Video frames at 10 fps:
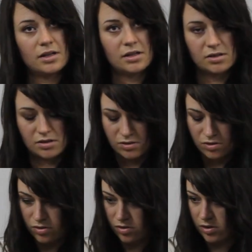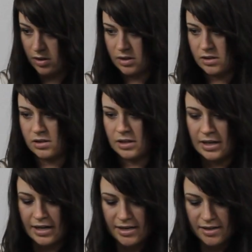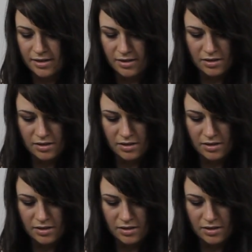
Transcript: it so that it's aligned.